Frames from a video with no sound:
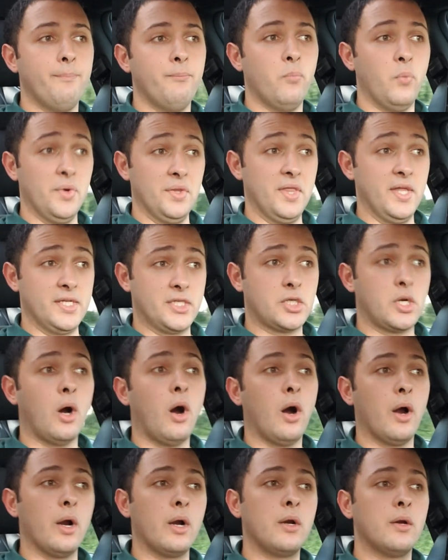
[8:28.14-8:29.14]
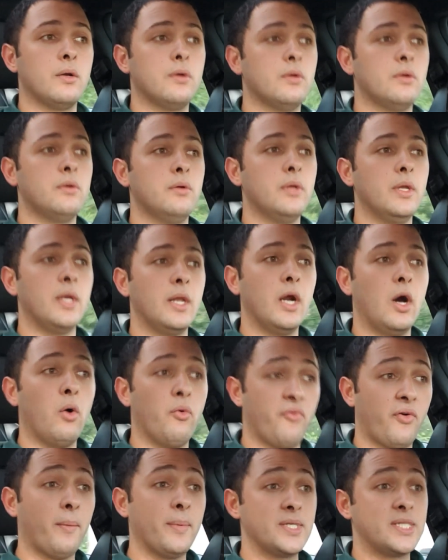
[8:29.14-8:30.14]
with this car, you know,
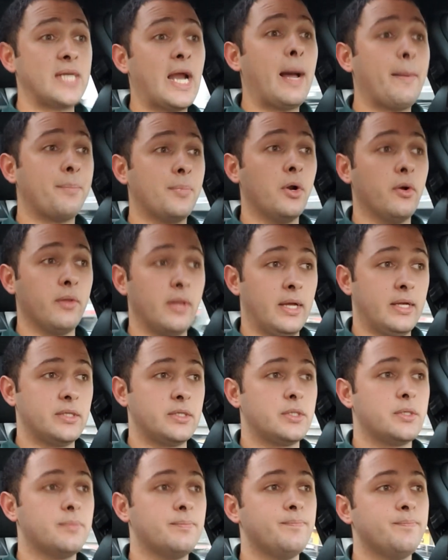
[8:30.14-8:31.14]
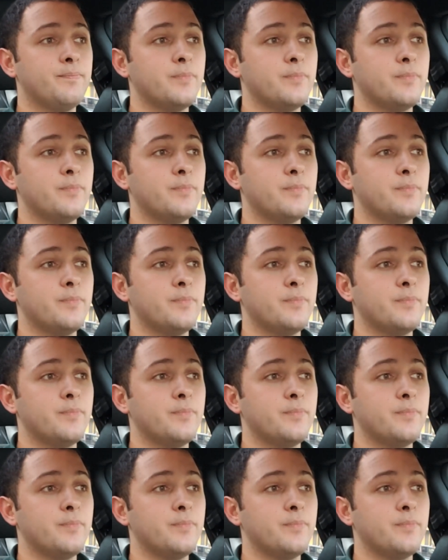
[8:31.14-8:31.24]
from a stop no less.